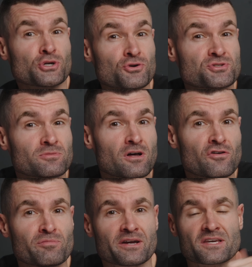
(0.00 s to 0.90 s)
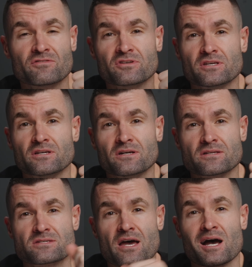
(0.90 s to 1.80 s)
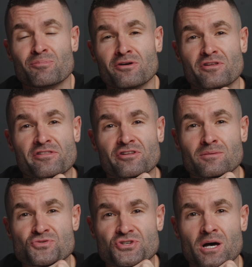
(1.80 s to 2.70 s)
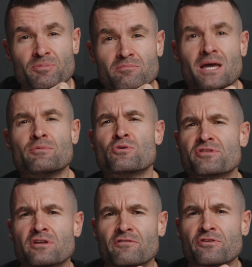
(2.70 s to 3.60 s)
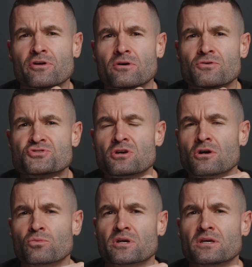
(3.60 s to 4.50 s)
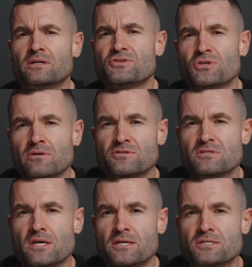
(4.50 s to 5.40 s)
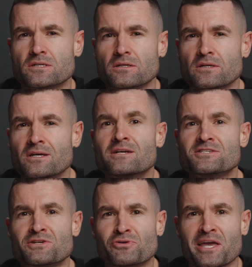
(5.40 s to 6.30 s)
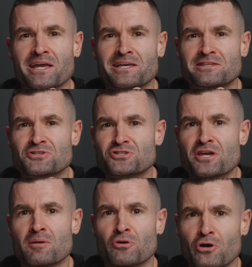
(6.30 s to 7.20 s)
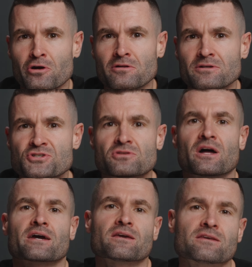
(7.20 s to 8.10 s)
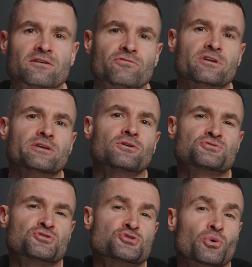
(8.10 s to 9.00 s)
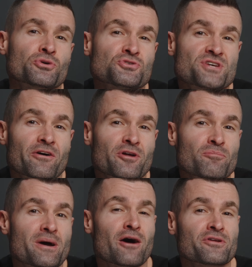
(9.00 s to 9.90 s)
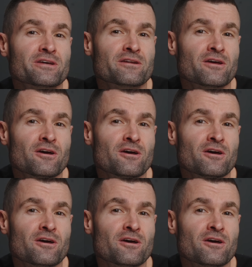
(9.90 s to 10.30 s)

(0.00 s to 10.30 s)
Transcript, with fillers: show it some love by giving it a tap on the thumbs up. And maybe with enough of those, we can get Sony's attention, see if we can't get this camera early so that I can get videos and tutorials out about it